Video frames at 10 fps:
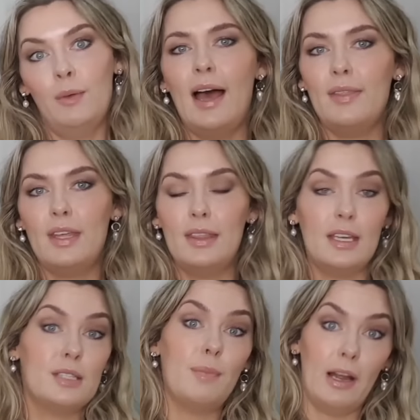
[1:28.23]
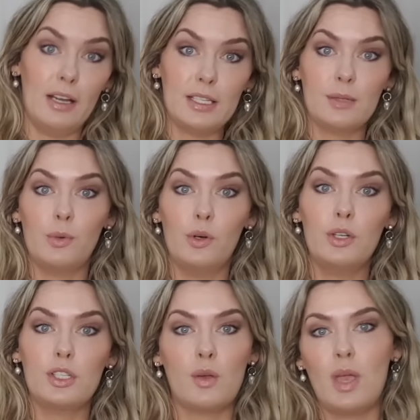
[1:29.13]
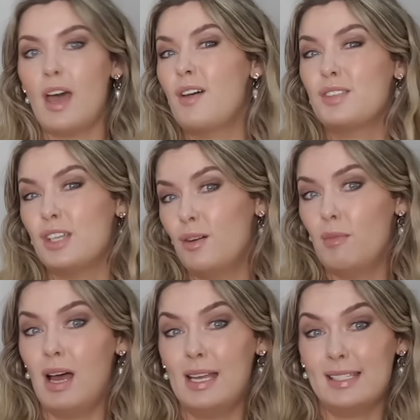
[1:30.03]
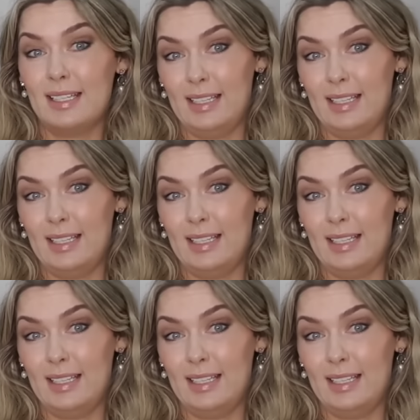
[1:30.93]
And then there's barrier support. So we have ceramides,